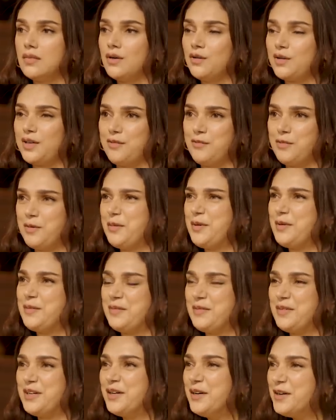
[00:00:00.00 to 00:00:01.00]
okay, maybe
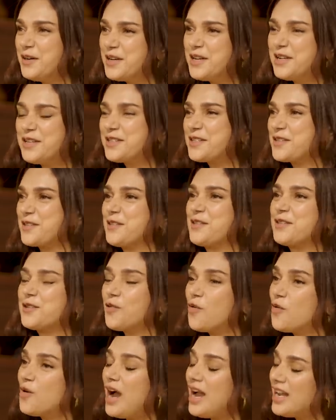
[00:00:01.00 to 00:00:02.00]
earnest or
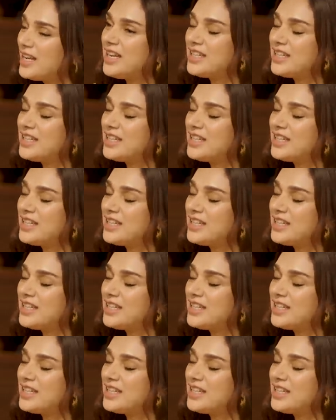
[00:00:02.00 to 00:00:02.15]
so,